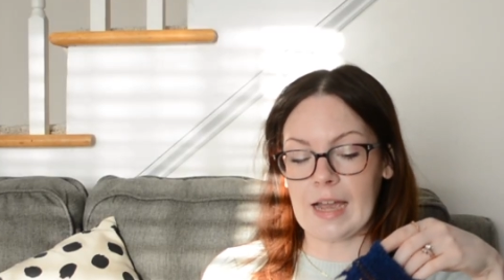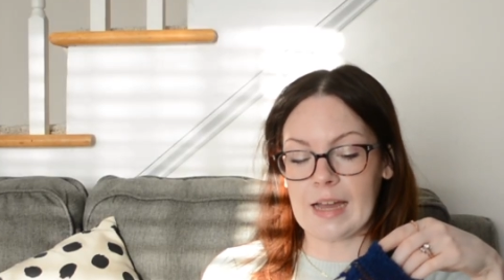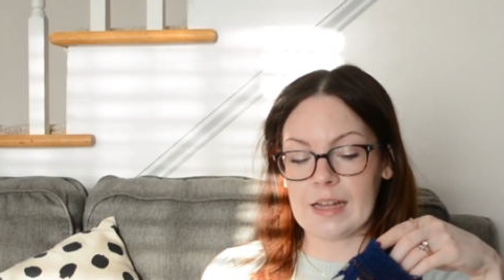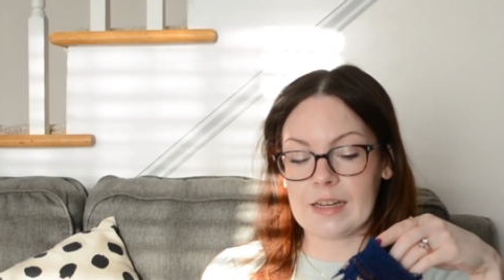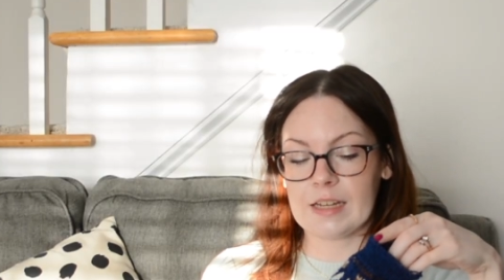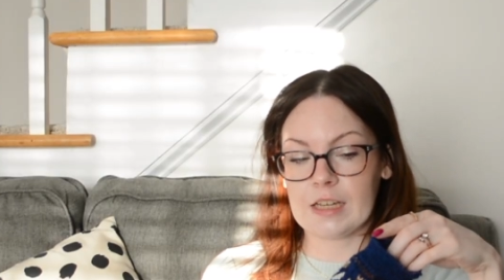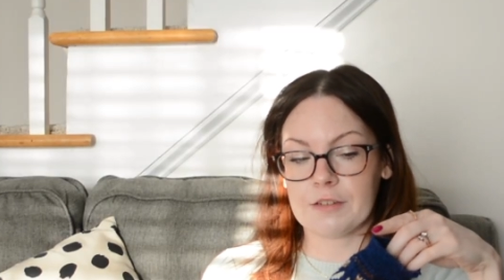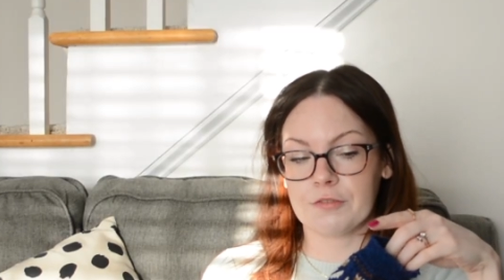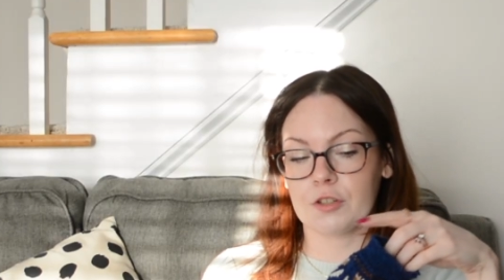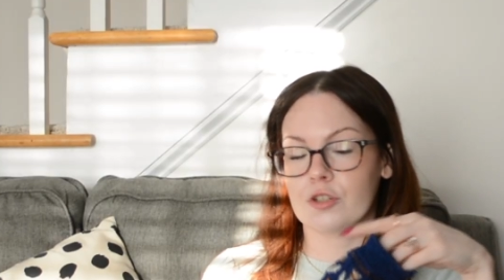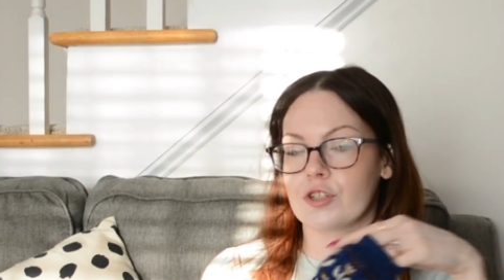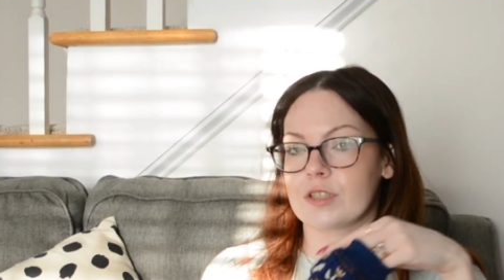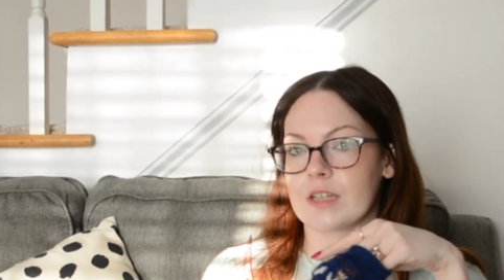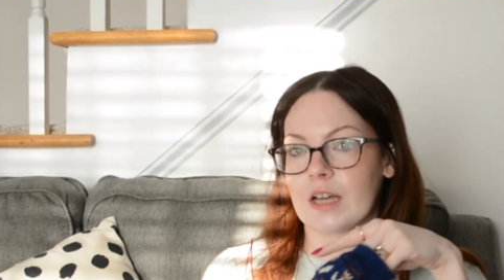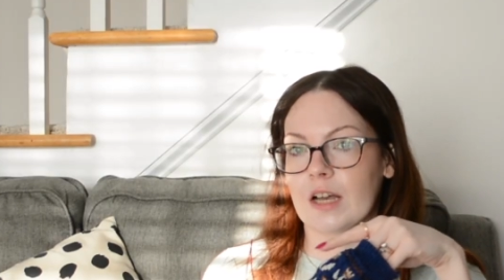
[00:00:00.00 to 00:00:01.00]
and if they're
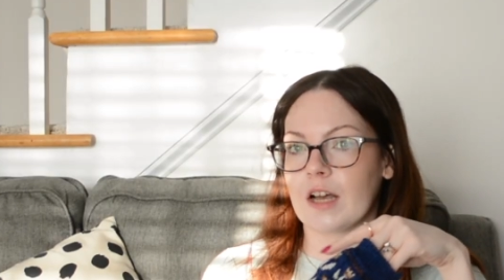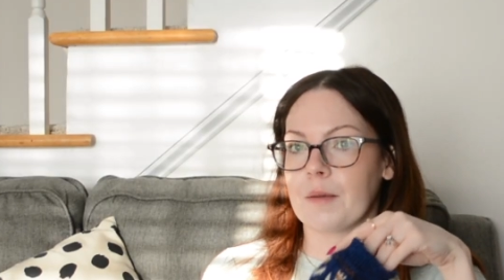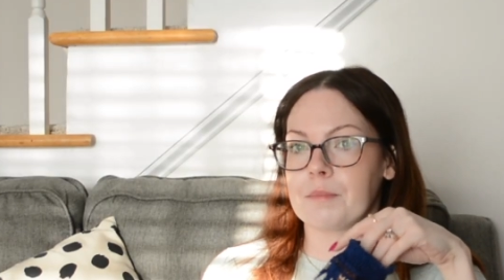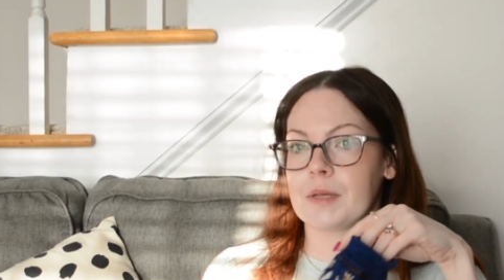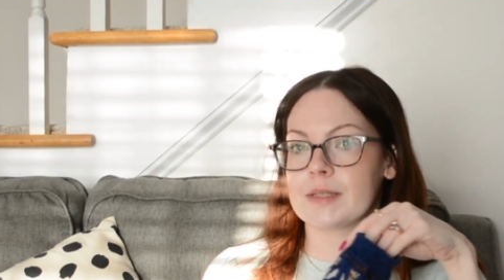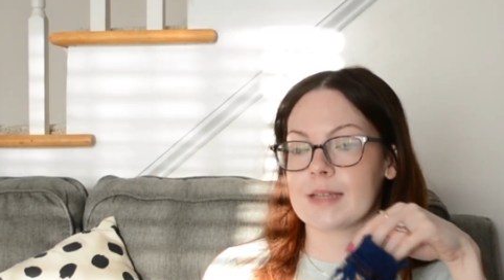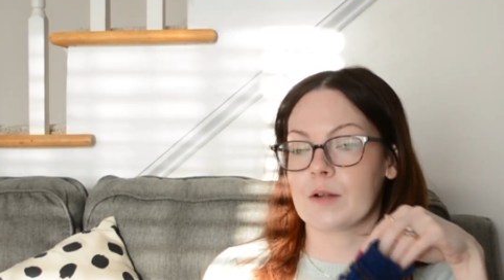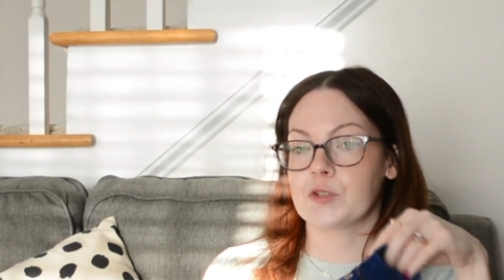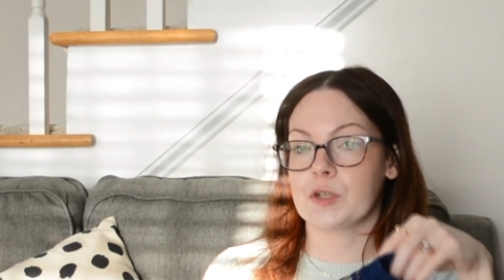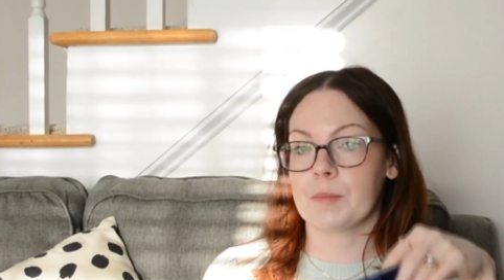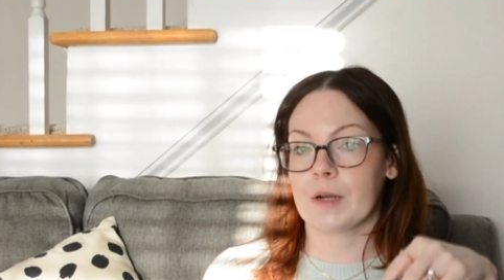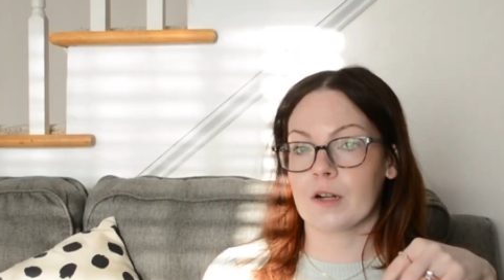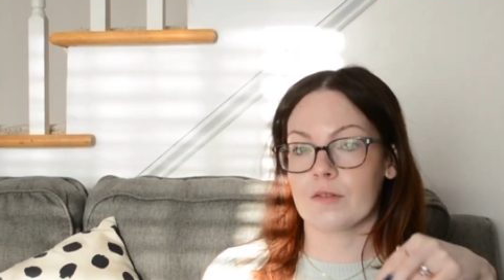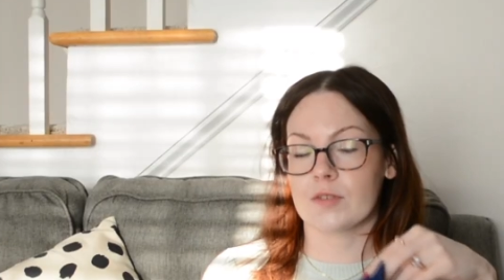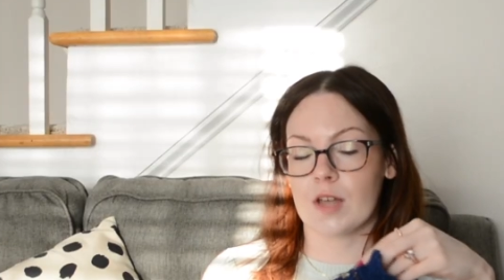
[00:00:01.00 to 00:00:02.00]
just like a comfy slouchy
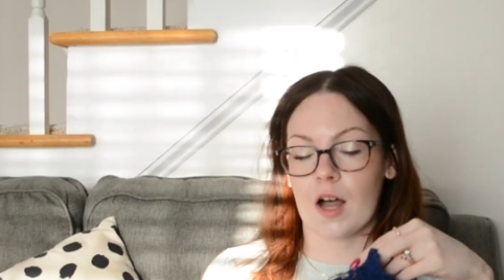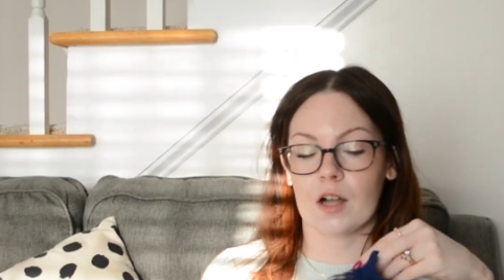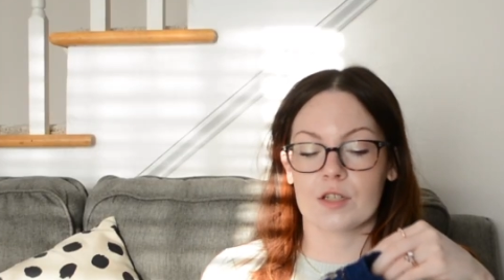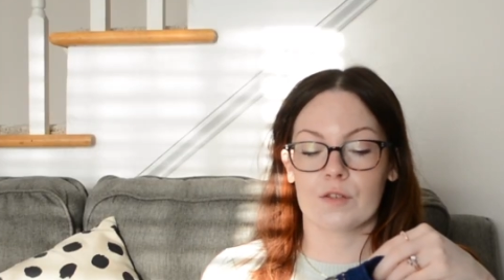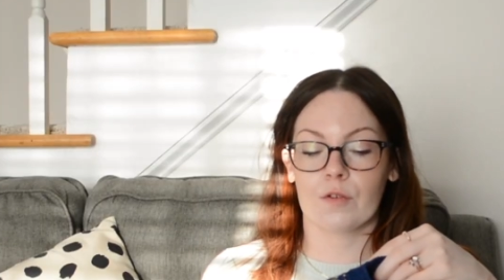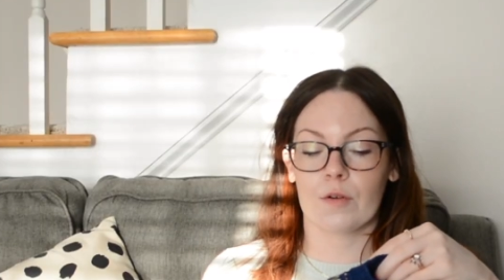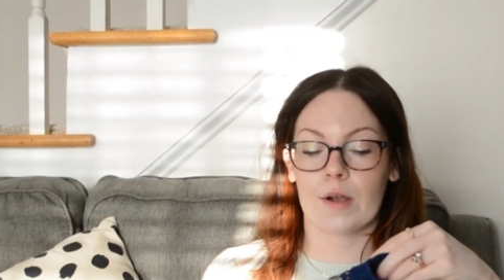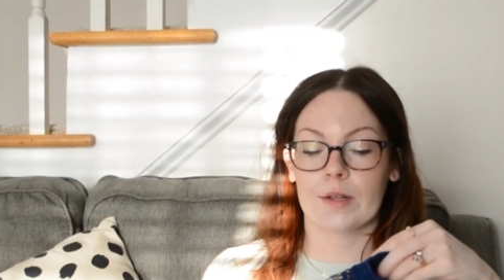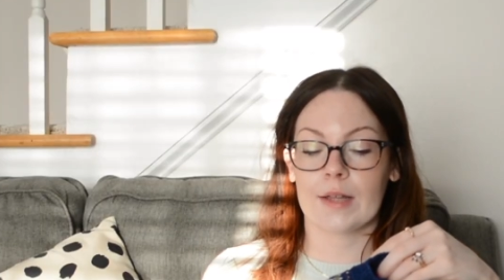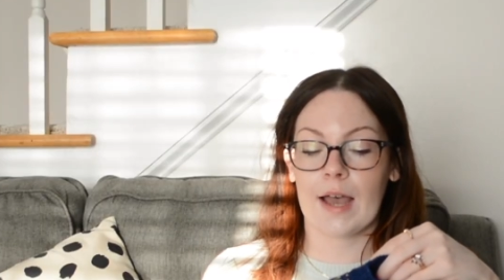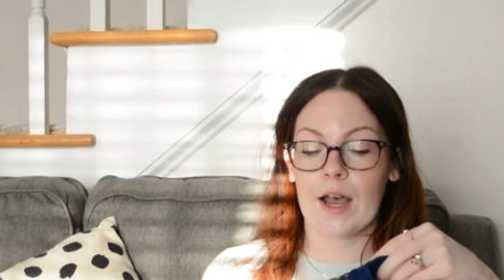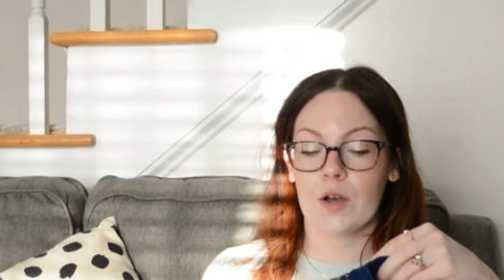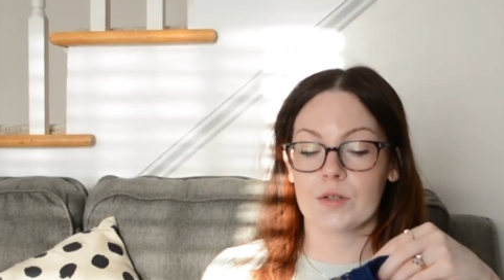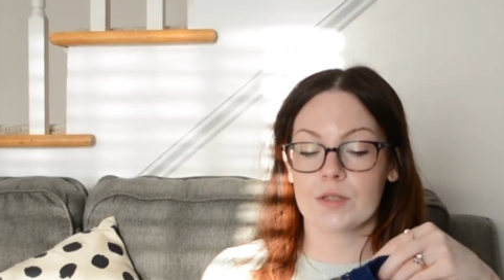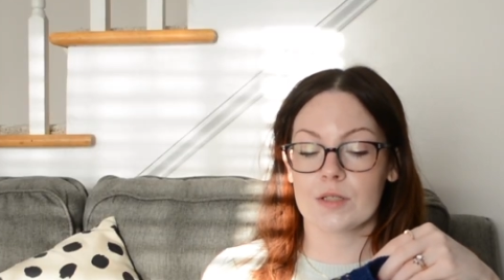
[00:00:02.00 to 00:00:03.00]
pair of socks for around the
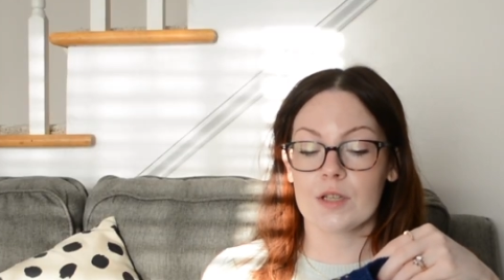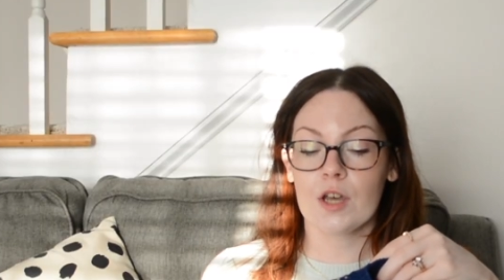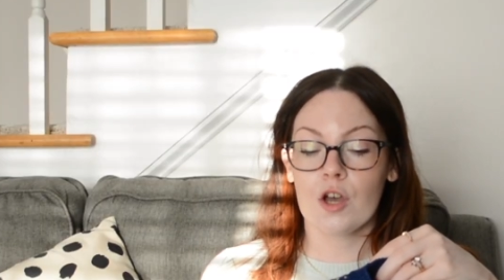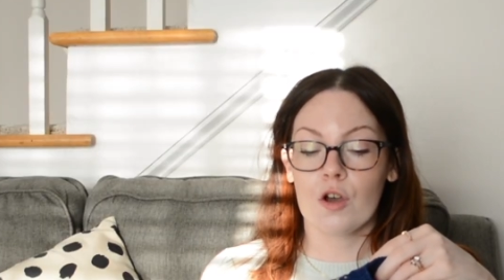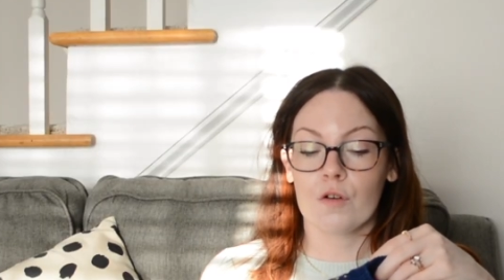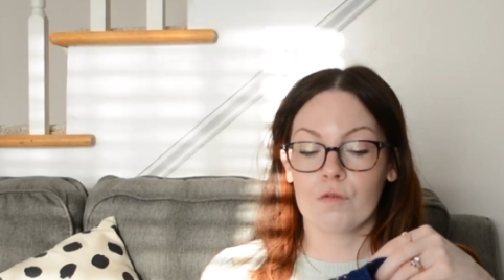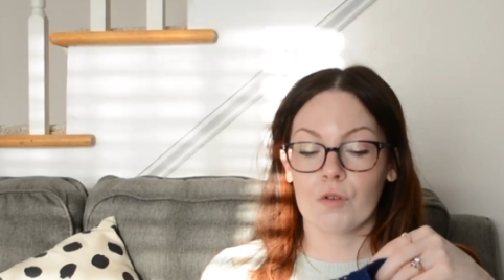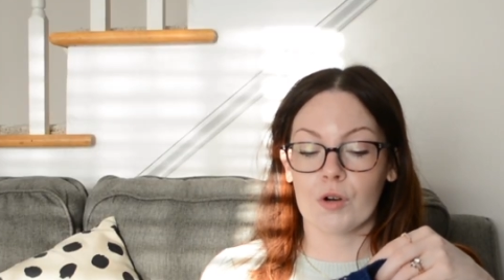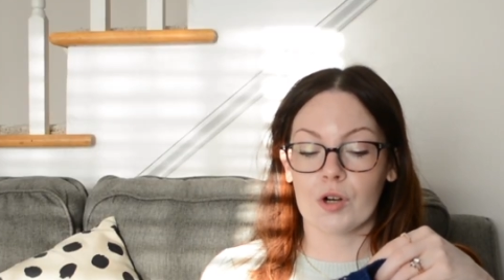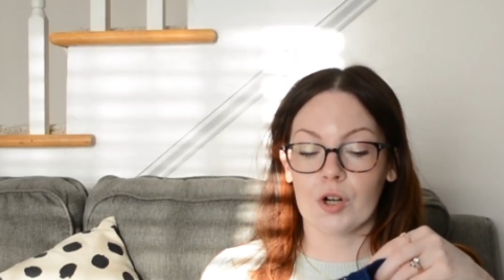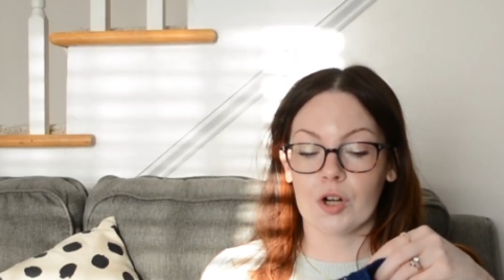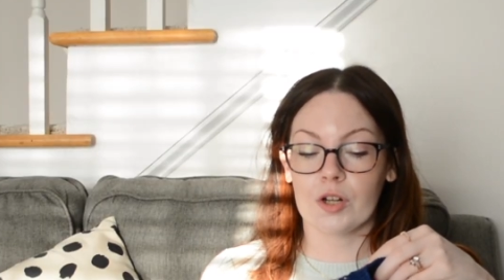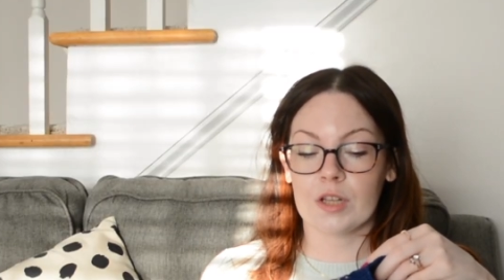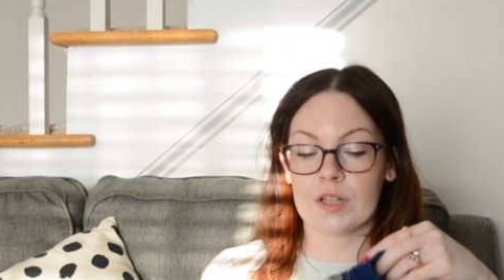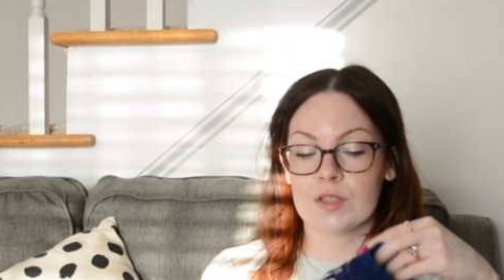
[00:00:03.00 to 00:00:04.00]
house for
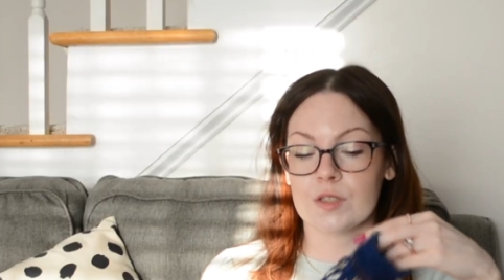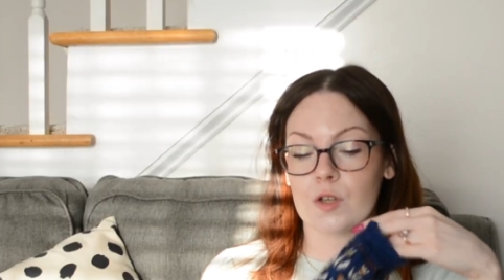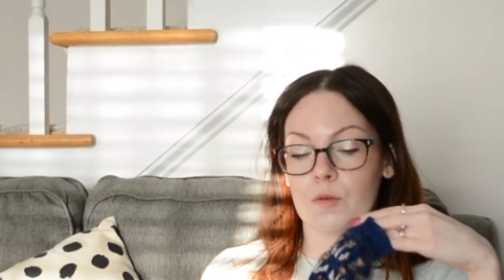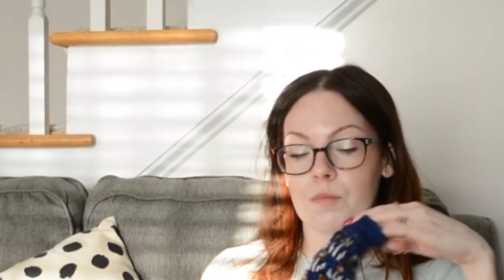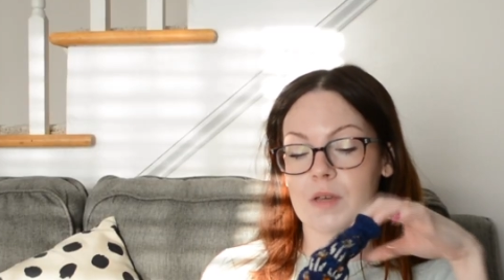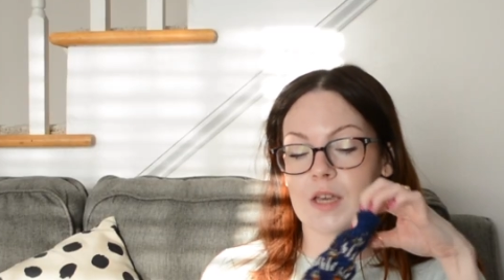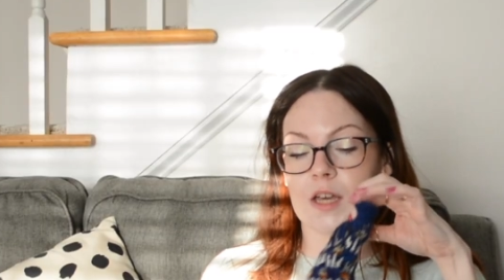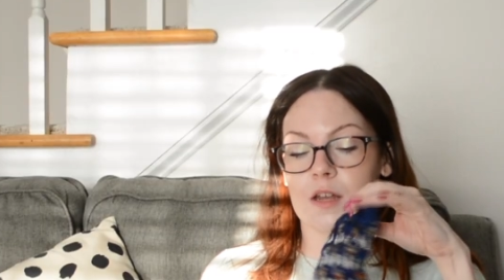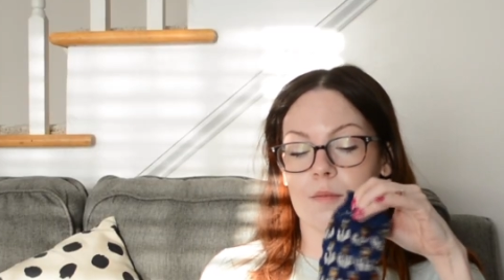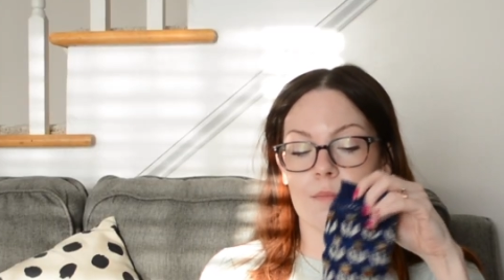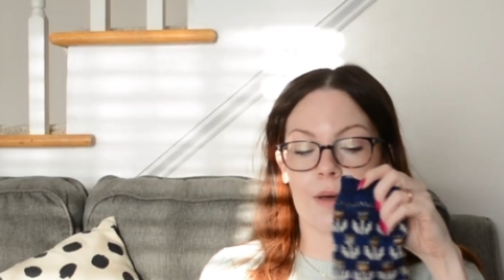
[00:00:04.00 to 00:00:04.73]
her, then so be it.